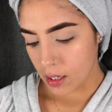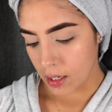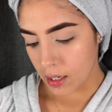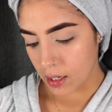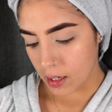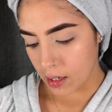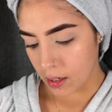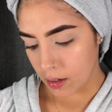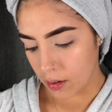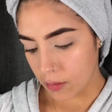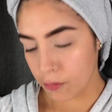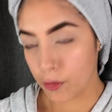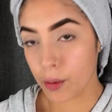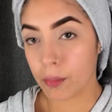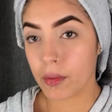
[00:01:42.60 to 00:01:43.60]
and
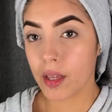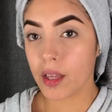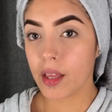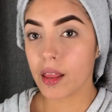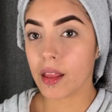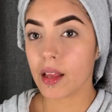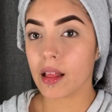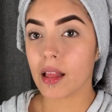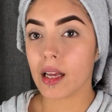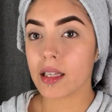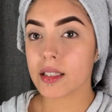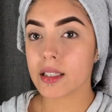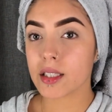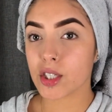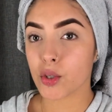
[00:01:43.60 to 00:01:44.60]
for me they
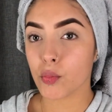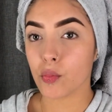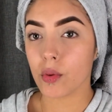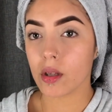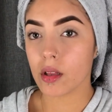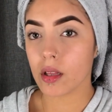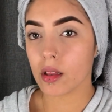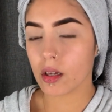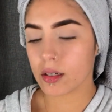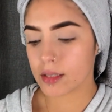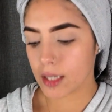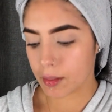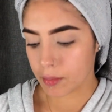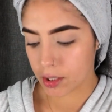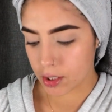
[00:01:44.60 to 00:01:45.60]
last a really long
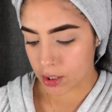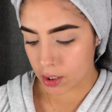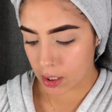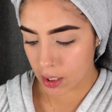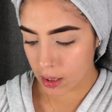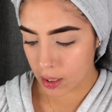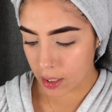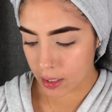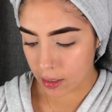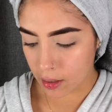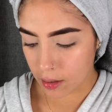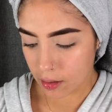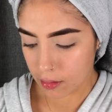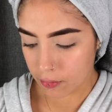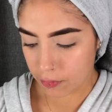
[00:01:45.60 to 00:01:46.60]
time because you get like
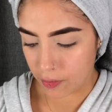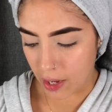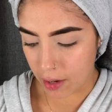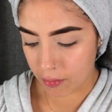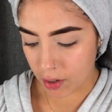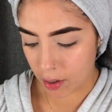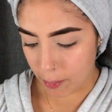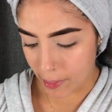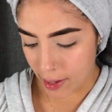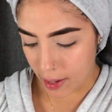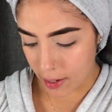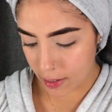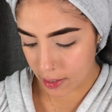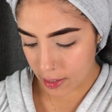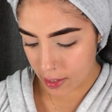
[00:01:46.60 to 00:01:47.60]
5 in the
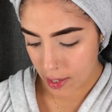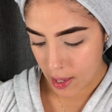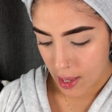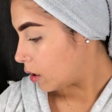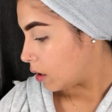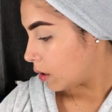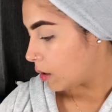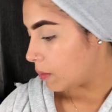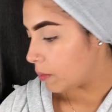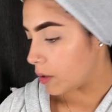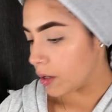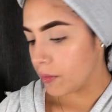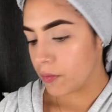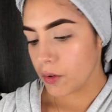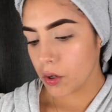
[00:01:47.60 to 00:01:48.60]
pack.
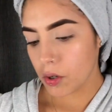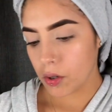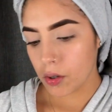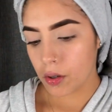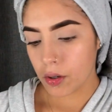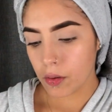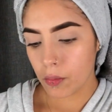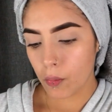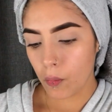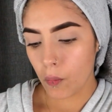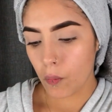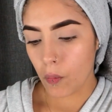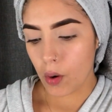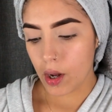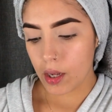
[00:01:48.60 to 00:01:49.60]
But if you
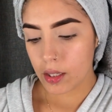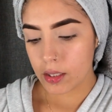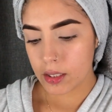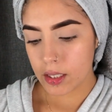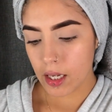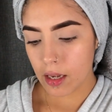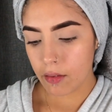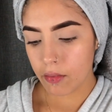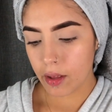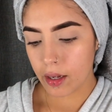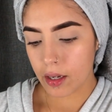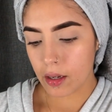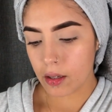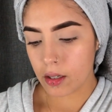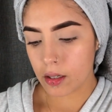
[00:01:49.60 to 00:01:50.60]
want to have
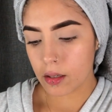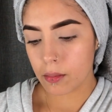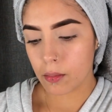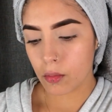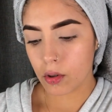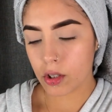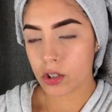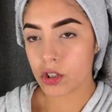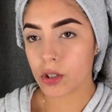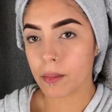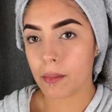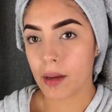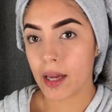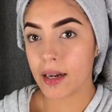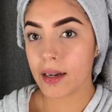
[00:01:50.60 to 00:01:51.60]
like a more
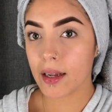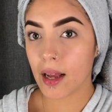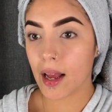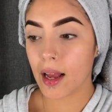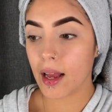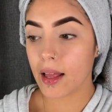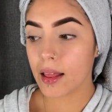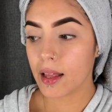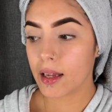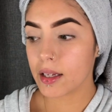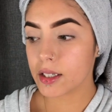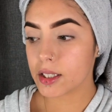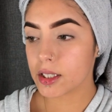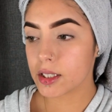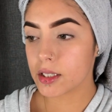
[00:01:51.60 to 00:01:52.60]
dramatic
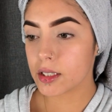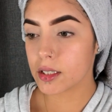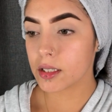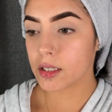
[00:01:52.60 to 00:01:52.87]
eyelash,